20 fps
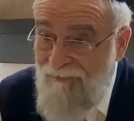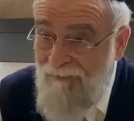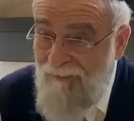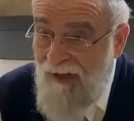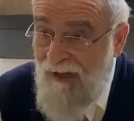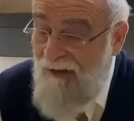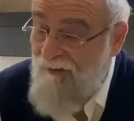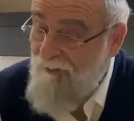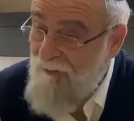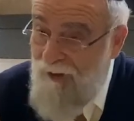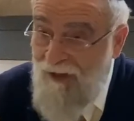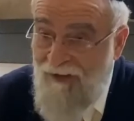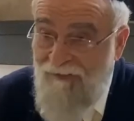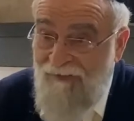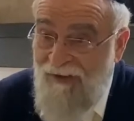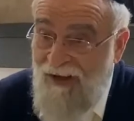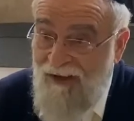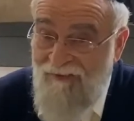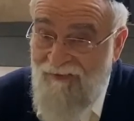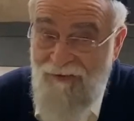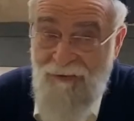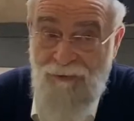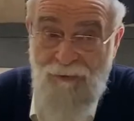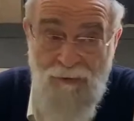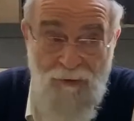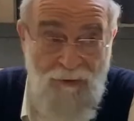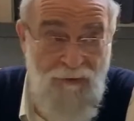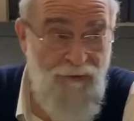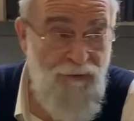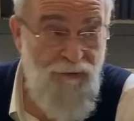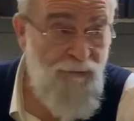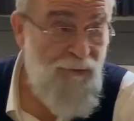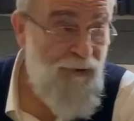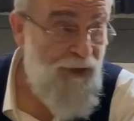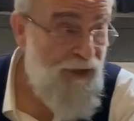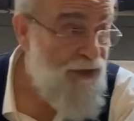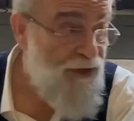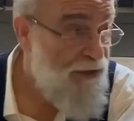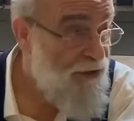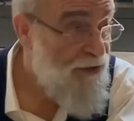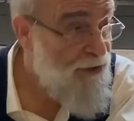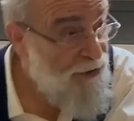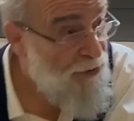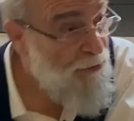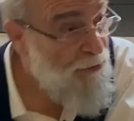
And we've given you all the reasons to